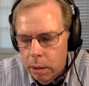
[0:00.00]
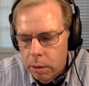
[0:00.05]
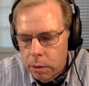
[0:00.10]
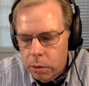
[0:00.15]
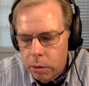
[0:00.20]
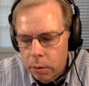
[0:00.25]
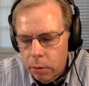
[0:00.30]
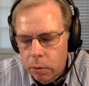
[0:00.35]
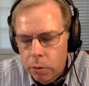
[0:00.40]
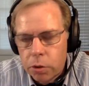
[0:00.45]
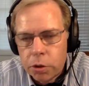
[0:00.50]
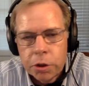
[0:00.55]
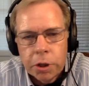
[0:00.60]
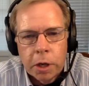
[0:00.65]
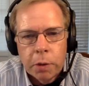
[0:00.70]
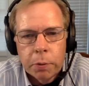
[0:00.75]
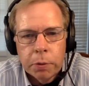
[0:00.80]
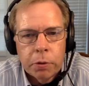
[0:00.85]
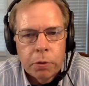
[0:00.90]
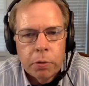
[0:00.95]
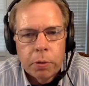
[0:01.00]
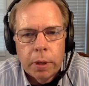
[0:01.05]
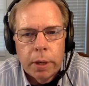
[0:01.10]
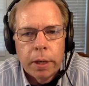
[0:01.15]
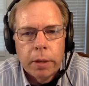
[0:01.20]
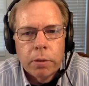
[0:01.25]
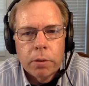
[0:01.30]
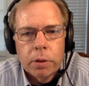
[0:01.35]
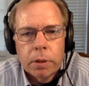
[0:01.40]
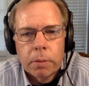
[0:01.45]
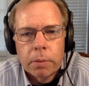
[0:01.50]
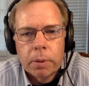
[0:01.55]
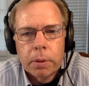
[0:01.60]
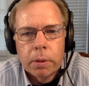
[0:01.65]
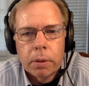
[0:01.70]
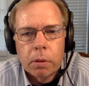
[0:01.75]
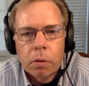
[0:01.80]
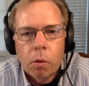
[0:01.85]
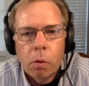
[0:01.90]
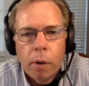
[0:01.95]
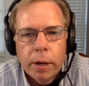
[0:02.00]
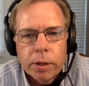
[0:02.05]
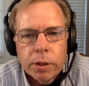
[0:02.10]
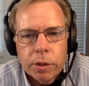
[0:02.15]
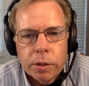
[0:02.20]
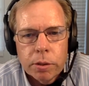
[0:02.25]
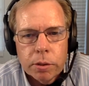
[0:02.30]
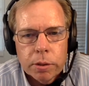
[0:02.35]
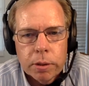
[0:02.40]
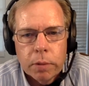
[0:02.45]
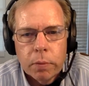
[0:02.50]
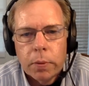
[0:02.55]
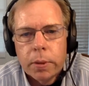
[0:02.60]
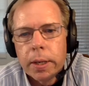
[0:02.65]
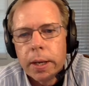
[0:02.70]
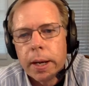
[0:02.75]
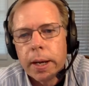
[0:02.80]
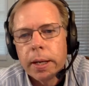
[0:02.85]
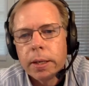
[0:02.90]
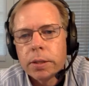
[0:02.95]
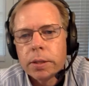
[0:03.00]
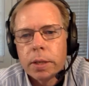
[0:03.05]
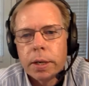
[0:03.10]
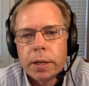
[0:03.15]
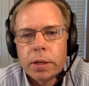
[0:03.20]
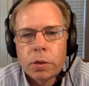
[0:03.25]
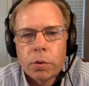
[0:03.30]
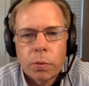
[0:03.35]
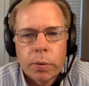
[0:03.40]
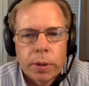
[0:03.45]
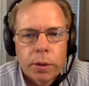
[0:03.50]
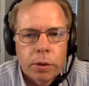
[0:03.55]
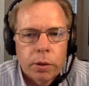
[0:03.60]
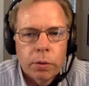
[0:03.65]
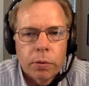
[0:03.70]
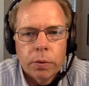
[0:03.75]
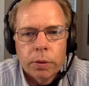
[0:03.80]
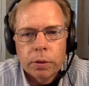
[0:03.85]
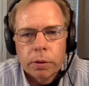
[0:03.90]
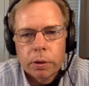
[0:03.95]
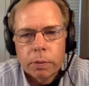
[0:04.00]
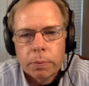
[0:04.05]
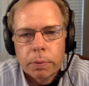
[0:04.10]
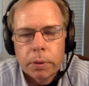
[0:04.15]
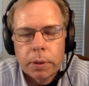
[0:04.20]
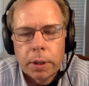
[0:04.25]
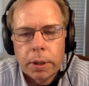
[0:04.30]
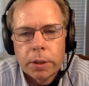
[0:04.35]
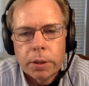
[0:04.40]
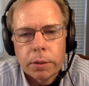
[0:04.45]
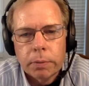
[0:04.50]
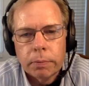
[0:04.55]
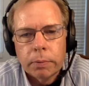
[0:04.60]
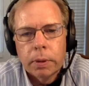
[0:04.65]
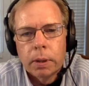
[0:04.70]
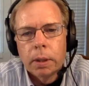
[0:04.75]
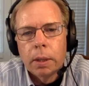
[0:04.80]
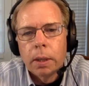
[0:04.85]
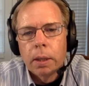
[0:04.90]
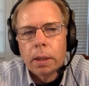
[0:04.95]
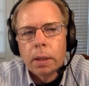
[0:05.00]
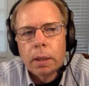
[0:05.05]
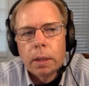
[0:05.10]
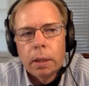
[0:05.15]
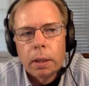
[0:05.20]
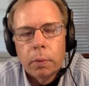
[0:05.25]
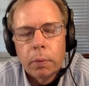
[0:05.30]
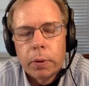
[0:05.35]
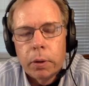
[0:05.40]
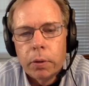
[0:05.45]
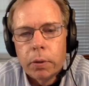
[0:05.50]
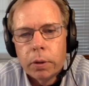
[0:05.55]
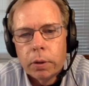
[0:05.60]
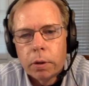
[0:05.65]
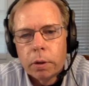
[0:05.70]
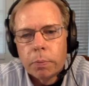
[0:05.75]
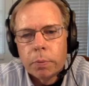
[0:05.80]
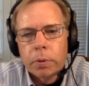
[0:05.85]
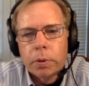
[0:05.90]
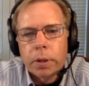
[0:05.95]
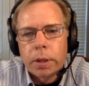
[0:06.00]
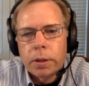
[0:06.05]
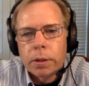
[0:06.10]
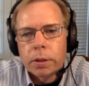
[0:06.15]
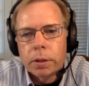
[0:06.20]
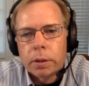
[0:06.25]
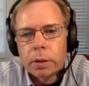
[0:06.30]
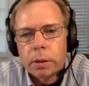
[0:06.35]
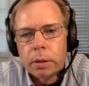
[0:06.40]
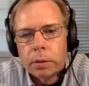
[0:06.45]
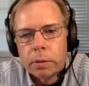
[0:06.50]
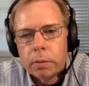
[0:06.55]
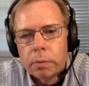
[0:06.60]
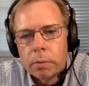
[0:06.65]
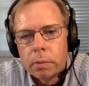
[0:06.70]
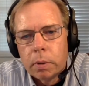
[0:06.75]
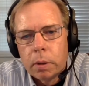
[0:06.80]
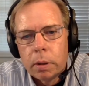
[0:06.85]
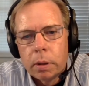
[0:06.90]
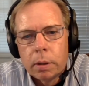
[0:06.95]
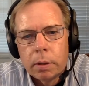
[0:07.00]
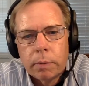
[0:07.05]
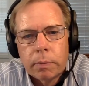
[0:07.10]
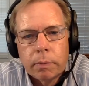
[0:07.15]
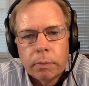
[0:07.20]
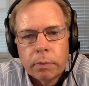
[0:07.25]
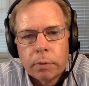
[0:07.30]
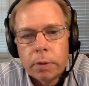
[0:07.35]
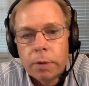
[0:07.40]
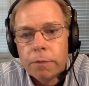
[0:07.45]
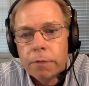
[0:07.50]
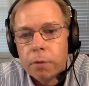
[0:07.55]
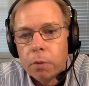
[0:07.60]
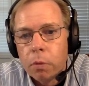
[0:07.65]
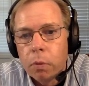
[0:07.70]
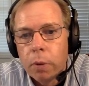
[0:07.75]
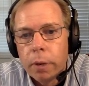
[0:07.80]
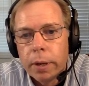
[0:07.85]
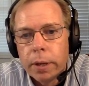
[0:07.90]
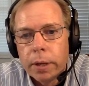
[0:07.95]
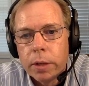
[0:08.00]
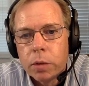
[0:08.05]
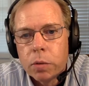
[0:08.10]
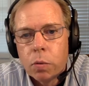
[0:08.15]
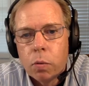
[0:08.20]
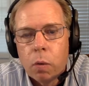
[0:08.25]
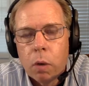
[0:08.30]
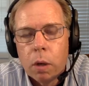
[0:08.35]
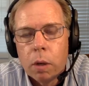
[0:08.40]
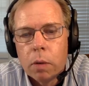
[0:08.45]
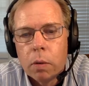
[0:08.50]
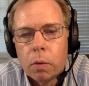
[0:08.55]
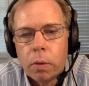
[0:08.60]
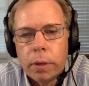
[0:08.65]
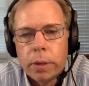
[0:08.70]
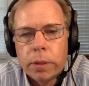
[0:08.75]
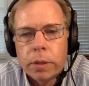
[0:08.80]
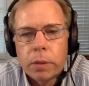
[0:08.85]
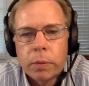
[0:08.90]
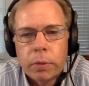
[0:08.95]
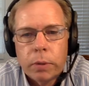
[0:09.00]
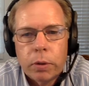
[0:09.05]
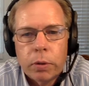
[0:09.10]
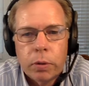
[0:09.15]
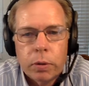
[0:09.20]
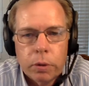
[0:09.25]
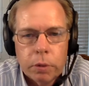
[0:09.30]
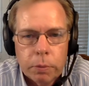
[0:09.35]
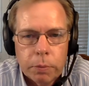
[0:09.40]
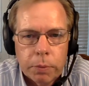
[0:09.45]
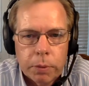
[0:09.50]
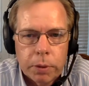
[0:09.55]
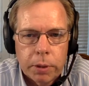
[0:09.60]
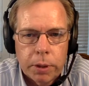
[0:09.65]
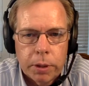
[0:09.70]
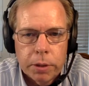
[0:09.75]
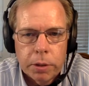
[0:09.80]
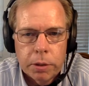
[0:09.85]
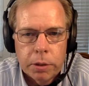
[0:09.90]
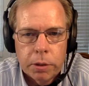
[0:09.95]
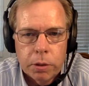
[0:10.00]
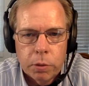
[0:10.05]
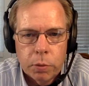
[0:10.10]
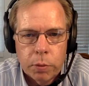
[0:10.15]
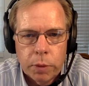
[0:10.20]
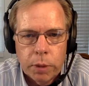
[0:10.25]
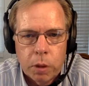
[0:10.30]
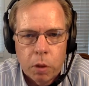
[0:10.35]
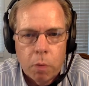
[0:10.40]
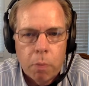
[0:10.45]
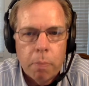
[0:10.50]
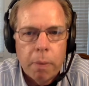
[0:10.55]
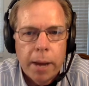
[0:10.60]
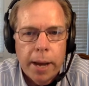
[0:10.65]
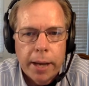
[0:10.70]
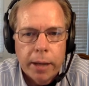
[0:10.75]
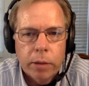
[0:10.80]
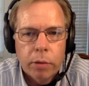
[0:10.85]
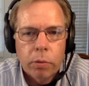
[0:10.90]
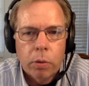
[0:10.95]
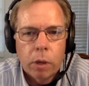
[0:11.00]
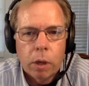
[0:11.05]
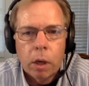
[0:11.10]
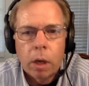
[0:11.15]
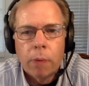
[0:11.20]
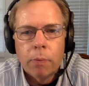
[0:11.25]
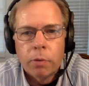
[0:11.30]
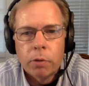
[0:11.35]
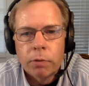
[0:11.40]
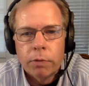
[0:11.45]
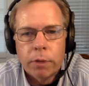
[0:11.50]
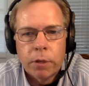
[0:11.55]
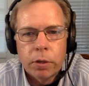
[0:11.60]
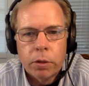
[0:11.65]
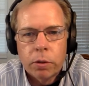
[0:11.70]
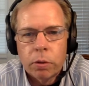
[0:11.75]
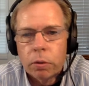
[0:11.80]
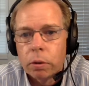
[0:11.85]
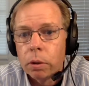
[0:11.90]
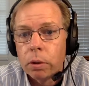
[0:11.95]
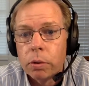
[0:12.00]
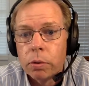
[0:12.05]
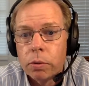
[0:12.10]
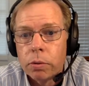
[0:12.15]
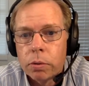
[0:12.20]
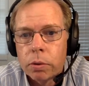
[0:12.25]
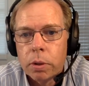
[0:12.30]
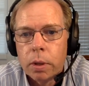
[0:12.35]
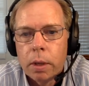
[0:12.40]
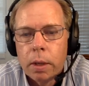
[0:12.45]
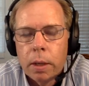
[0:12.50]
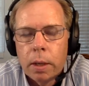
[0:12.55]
So I'm going to share with you now some of the questions that we ask as we do interpretation. And we do interpretation in different ways. One of the ways that we do interpretation is we go back to our observational clues